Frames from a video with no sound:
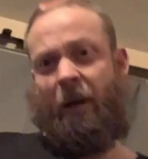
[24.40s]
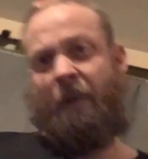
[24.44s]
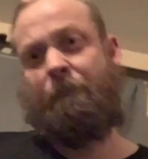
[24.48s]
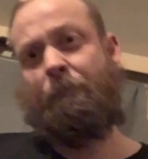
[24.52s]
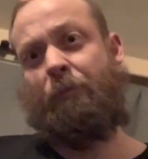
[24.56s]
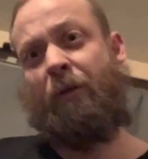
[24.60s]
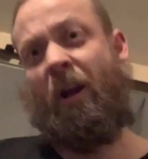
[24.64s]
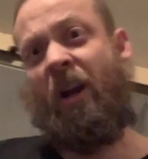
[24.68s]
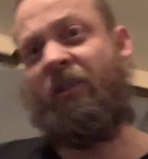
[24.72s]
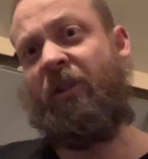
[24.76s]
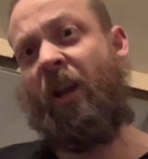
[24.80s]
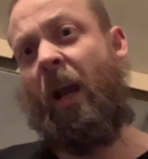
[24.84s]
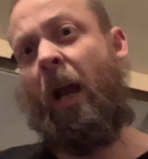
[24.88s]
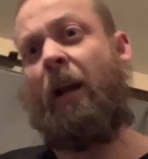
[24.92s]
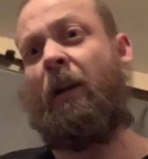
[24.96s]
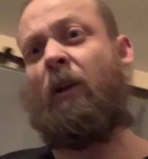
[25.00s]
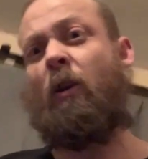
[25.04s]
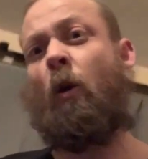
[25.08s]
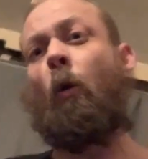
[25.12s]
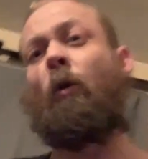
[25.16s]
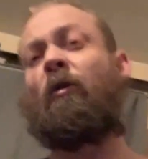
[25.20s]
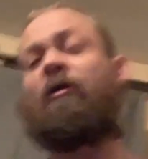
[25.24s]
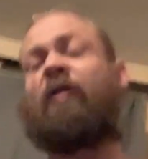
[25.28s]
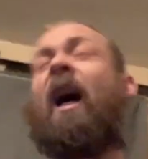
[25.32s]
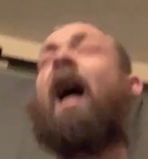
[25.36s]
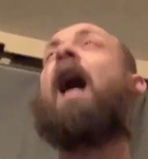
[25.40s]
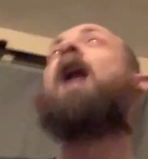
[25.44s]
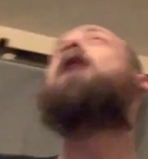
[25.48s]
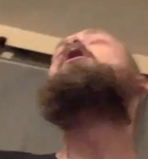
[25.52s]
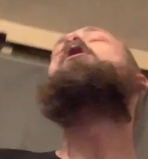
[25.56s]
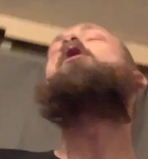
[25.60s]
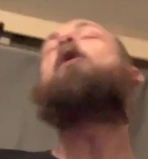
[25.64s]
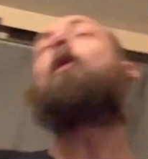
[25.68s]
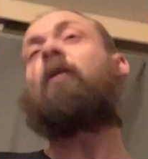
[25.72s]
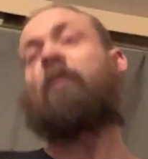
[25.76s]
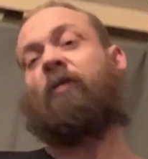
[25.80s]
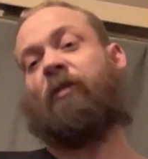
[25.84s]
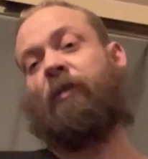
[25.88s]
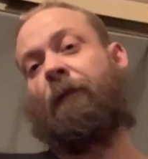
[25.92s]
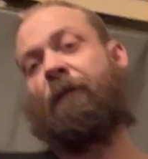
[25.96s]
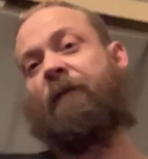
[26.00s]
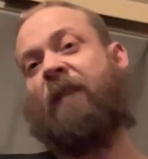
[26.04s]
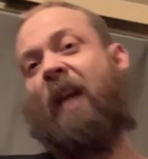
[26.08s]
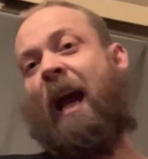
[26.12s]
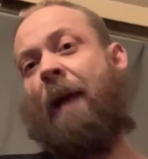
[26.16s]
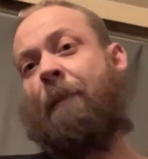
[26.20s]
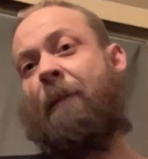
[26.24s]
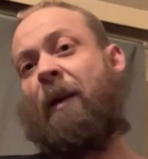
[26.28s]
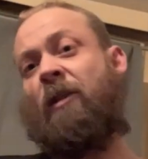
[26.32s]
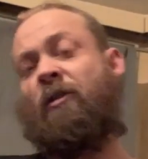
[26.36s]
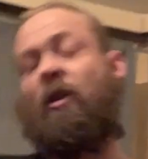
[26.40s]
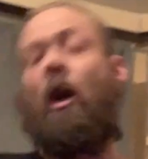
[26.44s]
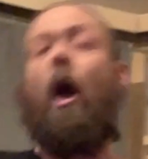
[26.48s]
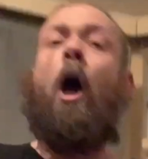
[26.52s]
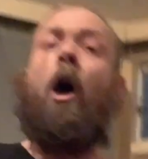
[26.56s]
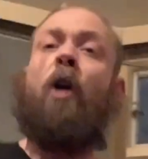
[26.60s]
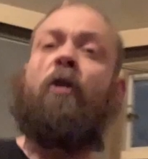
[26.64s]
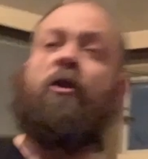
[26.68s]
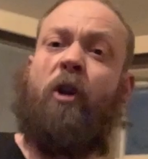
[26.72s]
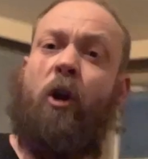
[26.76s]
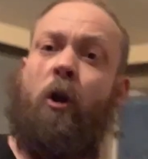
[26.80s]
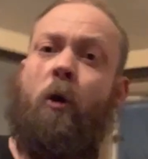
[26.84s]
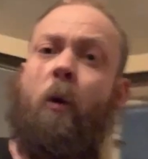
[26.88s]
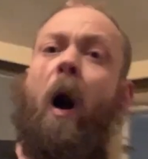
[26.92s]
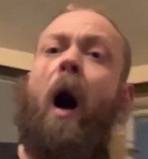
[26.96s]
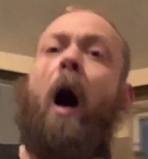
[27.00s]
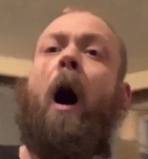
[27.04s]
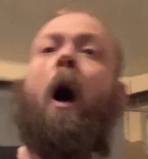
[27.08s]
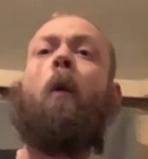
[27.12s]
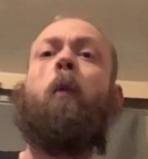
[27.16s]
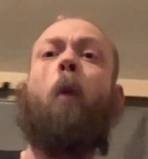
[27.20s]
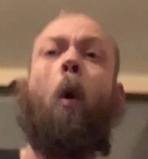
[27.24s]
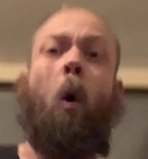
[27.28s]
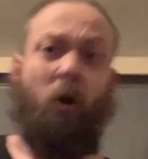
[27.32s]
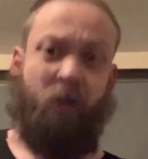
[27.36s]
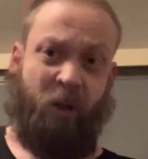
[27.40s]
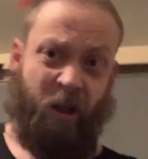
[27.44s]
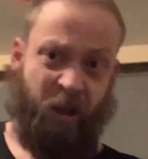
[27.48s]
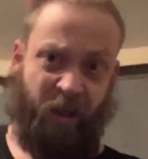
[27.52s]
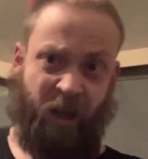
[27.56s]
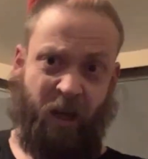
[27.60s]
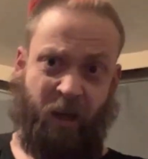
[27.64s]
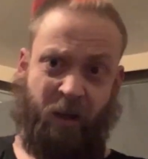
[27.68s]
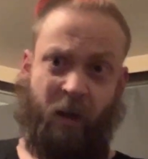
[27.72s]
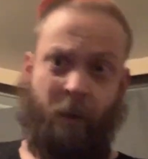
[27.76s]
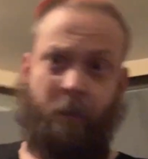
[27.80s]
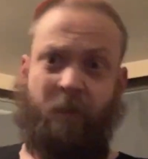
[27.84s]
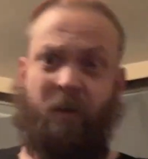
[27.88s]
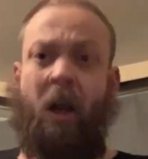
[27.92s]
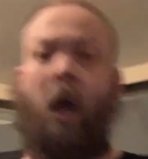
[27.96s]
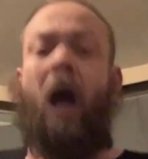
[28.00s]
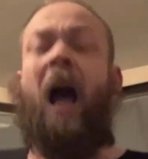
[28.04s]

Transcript: of pressure and caused lots of damage to our water systems,